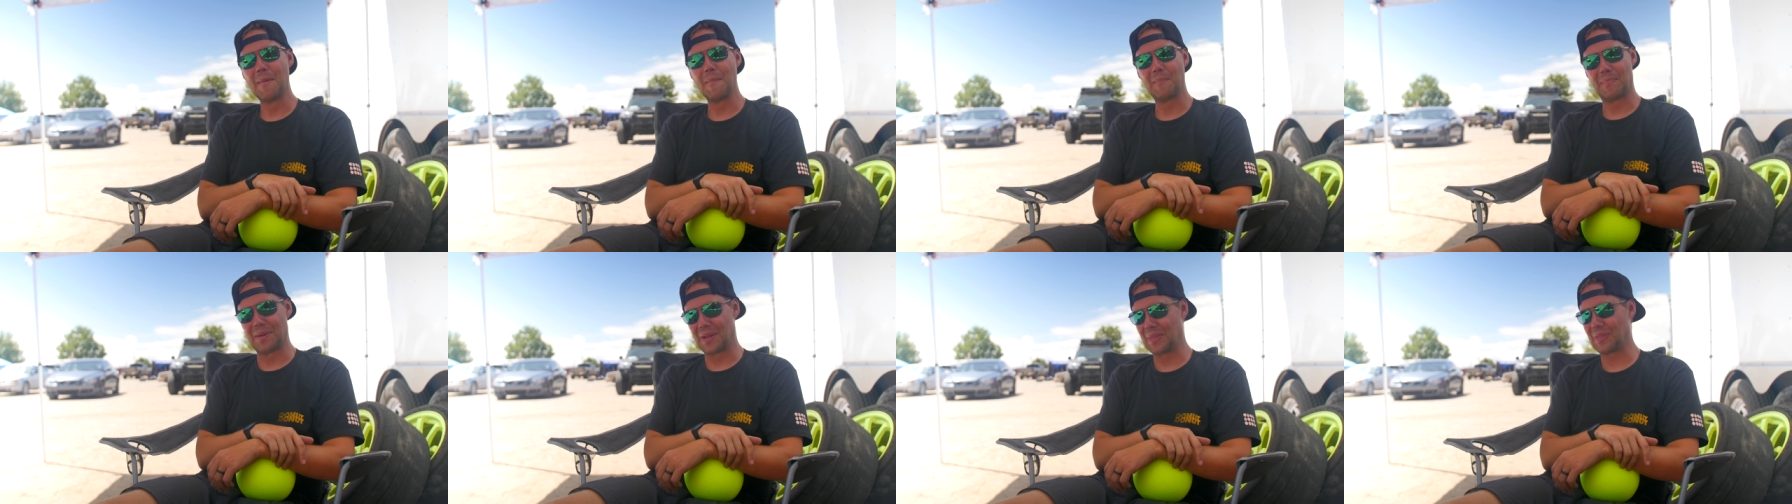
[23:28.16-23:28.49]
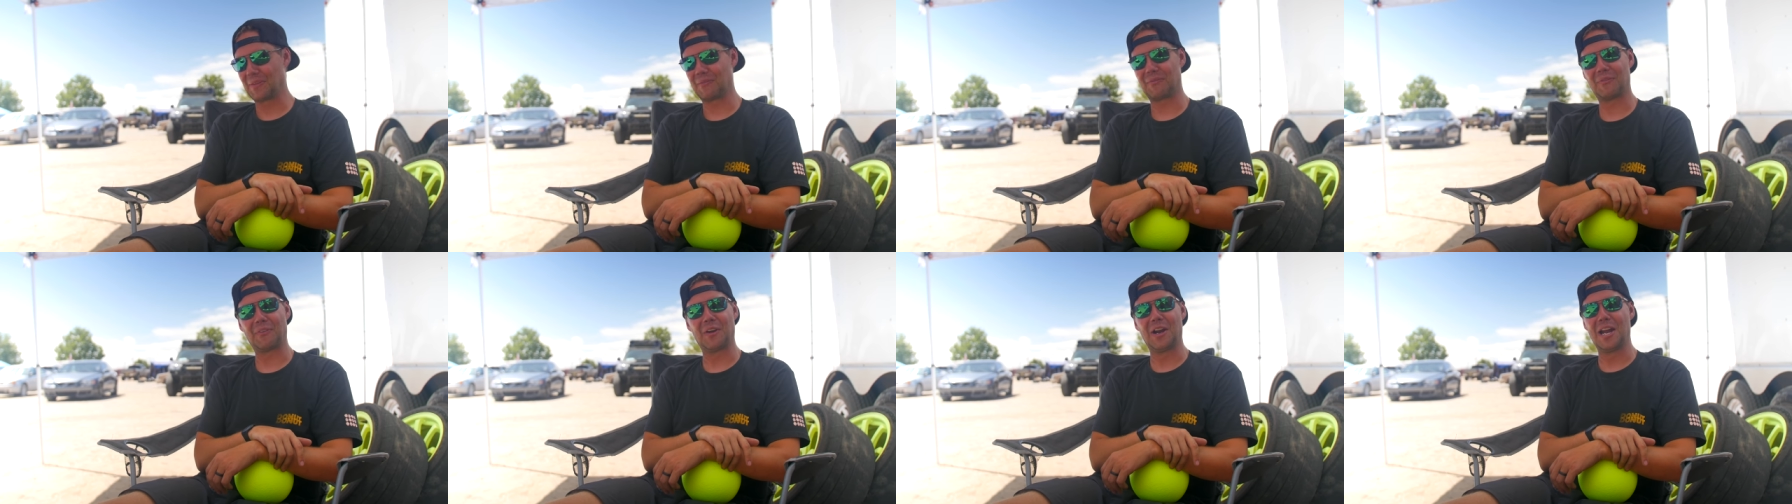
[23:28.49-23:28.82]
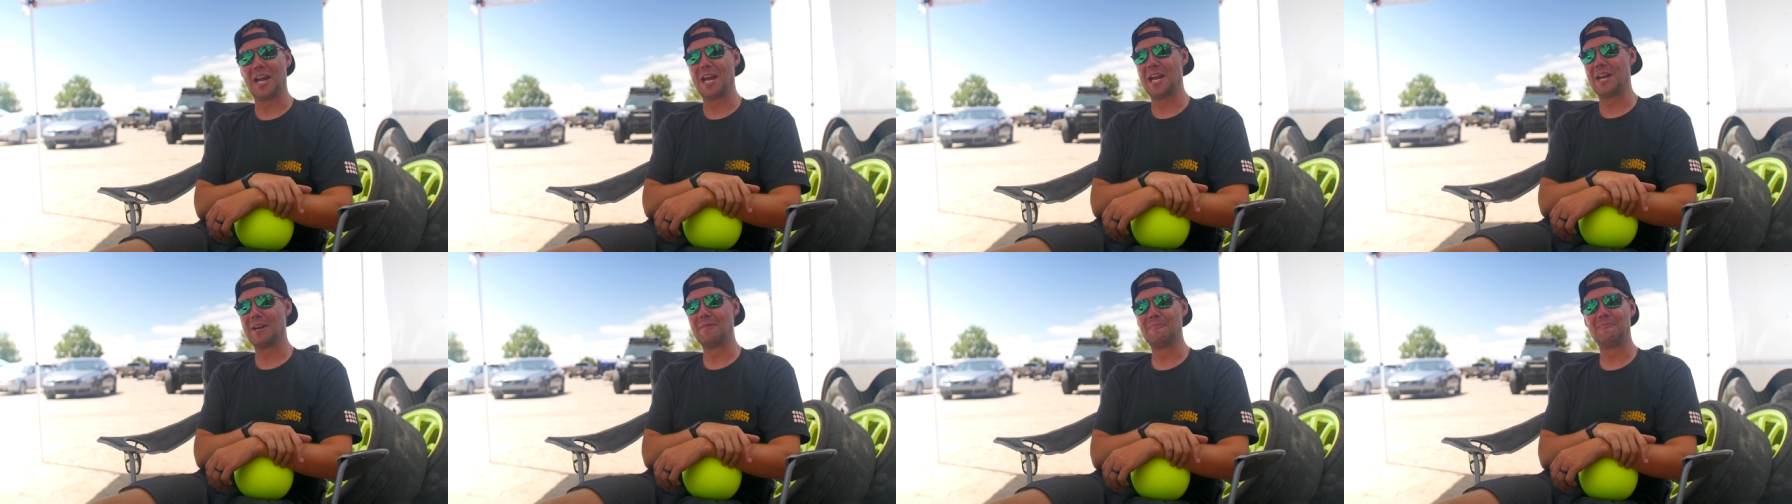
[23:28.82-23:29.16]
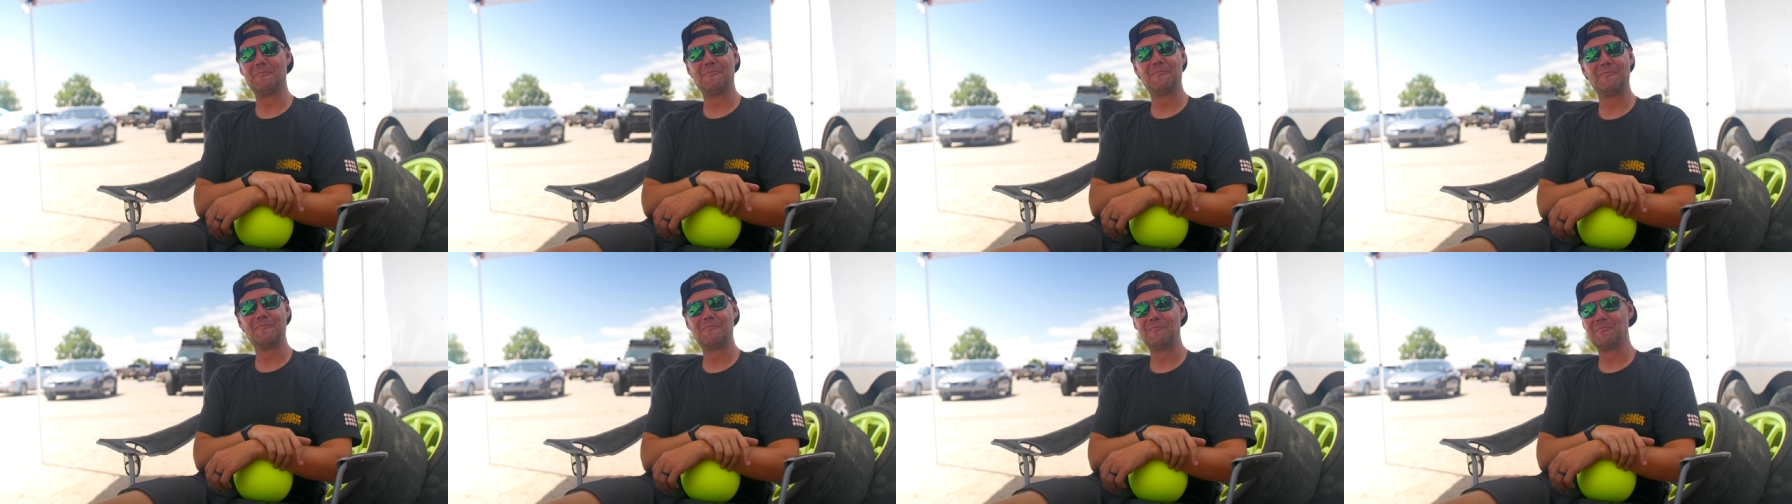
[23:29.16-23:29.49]
Bit the
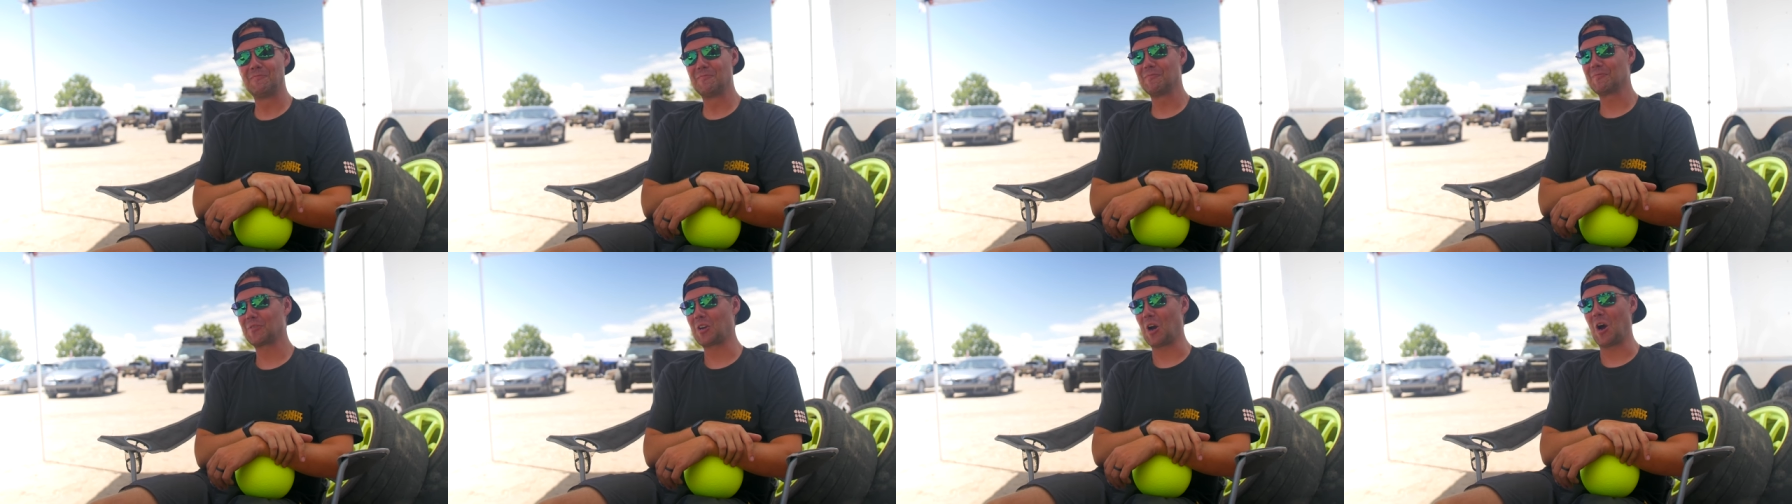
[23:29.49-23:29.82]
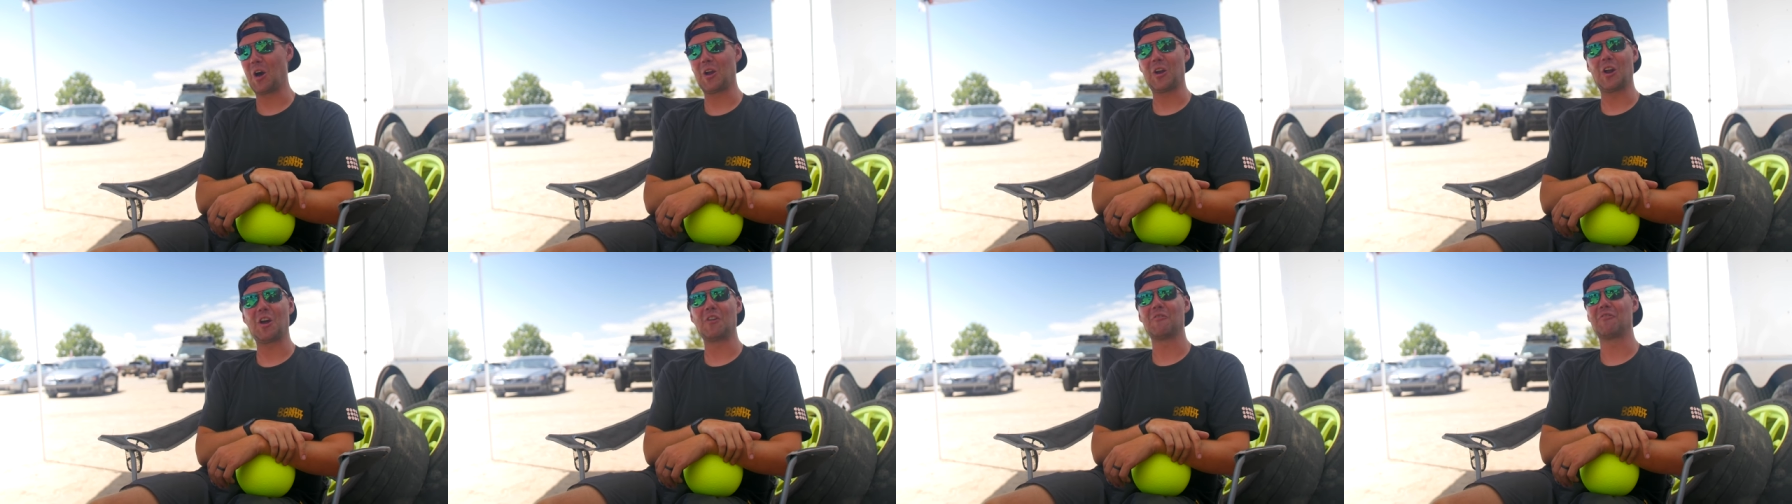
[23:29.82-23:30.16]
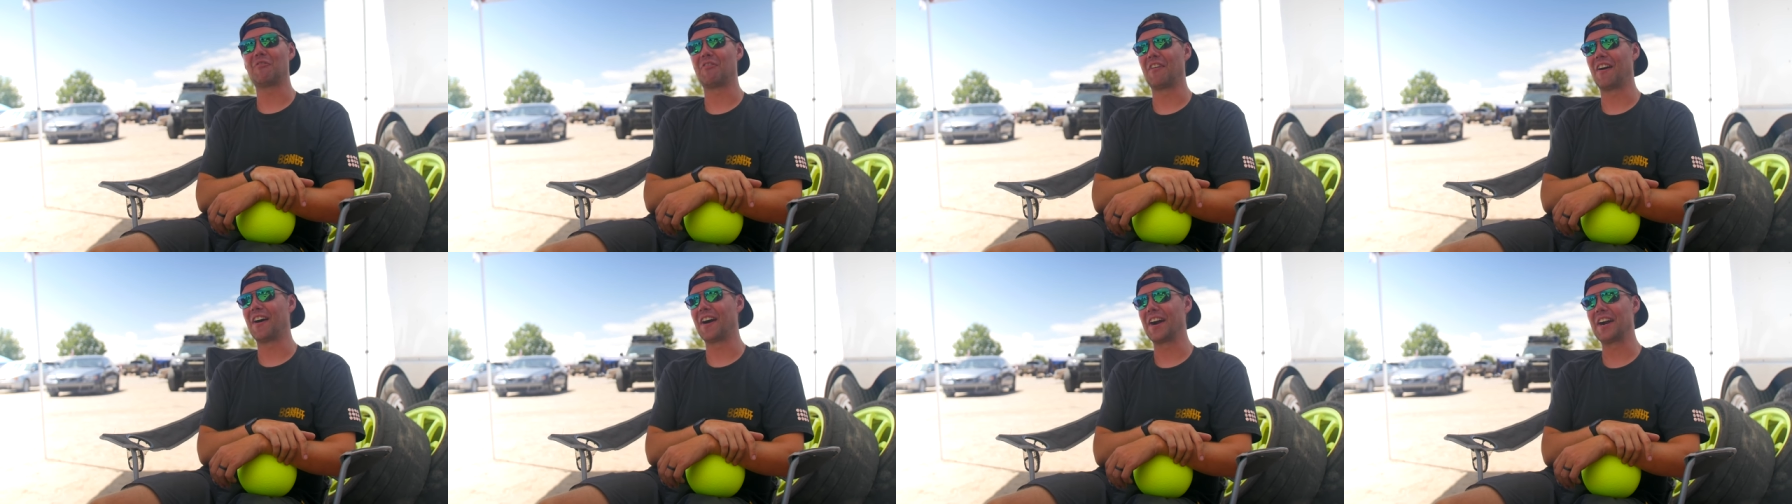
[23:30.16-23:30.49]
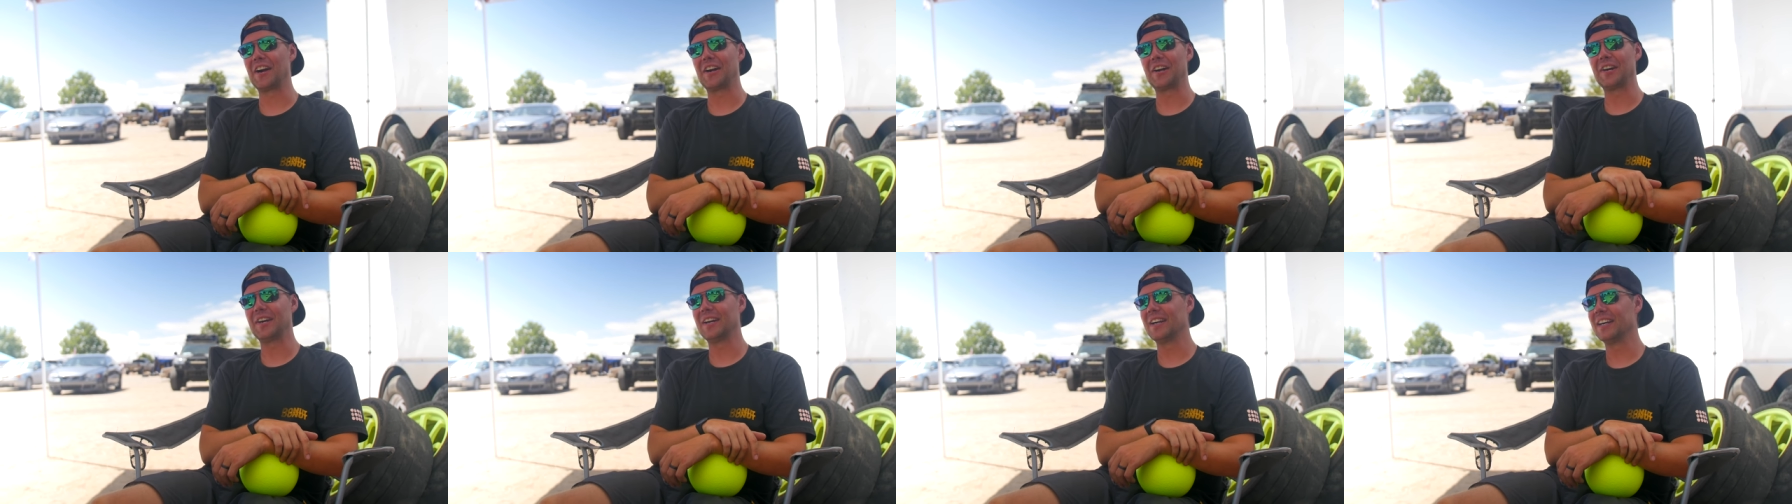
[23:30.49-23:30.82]
frame, caught on
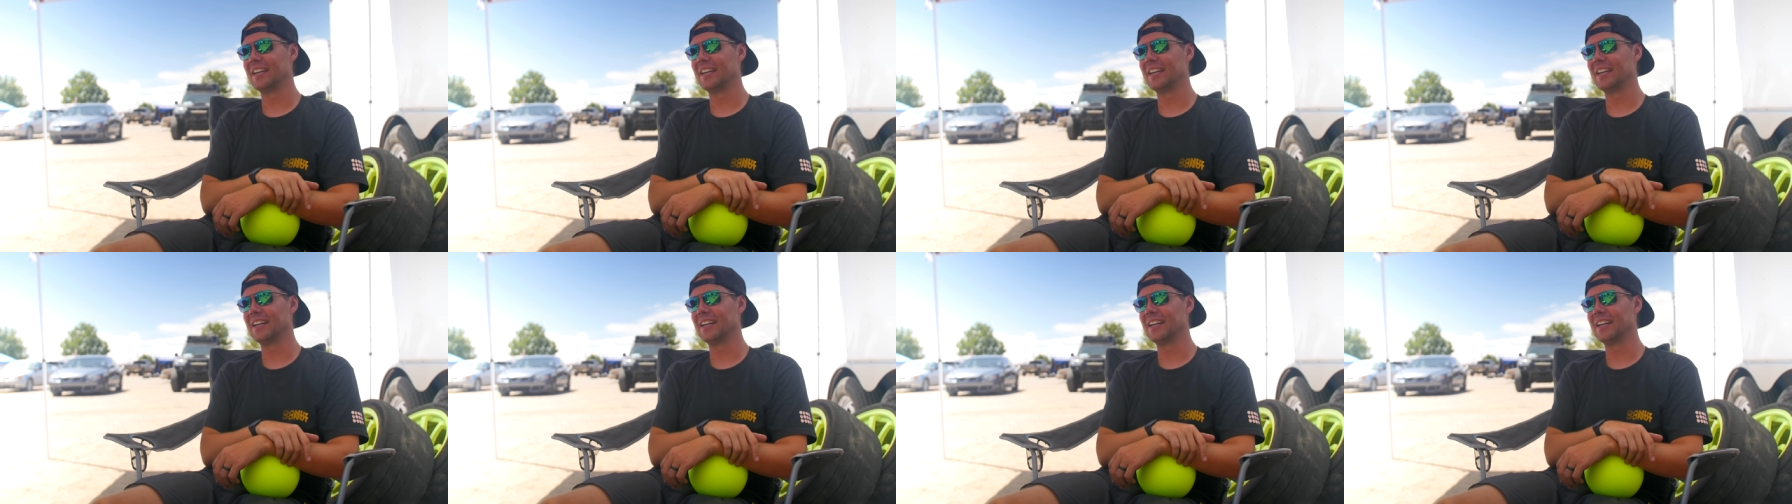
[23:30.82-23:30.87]
fire.